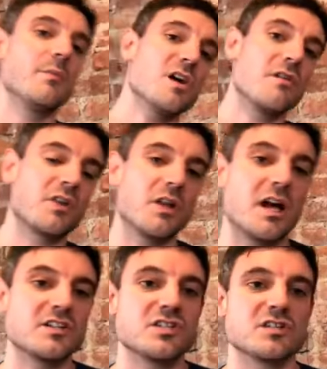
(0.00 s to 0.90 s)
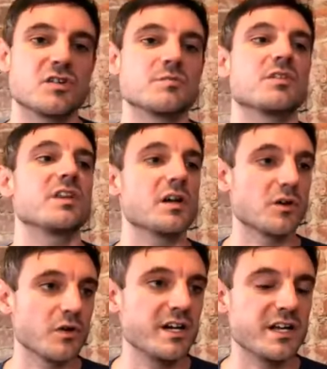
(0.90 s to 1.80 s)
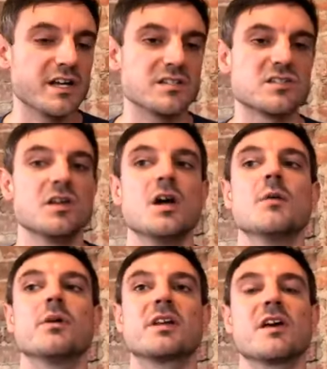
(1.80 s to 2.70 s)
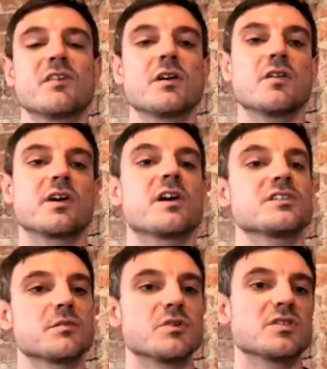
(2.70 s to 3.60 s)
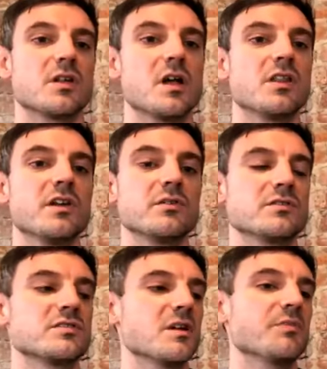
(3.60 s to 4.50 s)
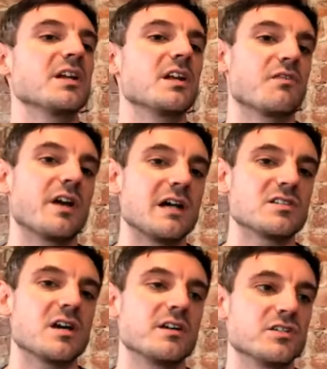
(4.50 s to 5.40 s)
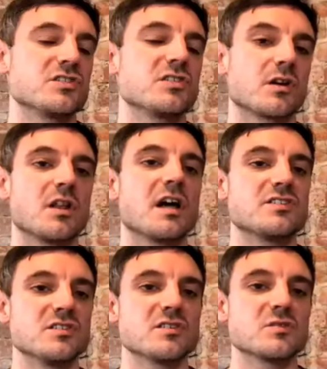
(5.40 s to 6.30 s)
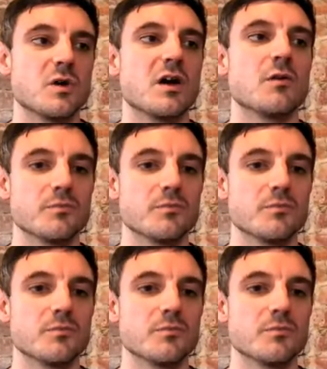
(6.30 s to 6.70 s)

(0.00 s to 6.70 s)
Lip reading: of kolache in terms of the ingredients, but giving the customers a little something different outside of just the kolaches as well.